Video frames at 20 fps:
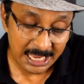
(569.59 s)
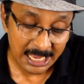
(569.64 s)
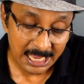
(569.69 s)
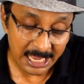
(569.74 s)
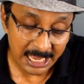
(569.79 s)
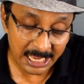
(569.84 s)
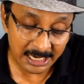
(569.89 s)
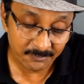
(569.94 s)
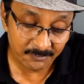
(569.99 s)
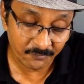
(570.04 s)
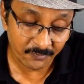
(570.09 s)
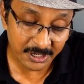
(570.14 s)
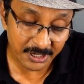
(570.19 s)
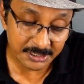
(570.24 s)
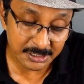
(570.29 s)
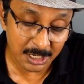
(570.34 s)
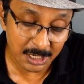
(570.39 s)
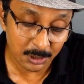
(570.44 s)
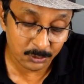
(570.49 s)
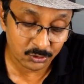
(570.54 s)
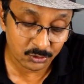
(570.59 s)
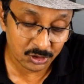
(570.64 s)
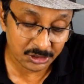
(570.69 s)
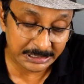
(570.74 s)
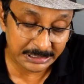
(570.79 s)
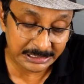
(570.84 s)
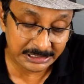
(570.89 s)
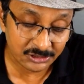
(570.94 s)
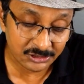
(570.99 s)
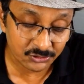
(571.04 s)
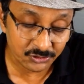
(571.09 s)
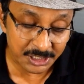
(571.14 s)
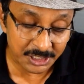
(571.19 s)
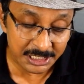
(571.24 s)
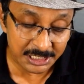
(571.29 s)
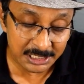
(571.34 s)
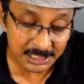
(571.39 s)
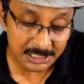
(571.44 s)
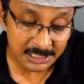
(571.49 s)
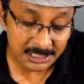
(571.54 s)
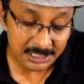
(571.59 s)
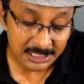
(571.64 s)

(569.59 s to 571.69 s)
and find out the three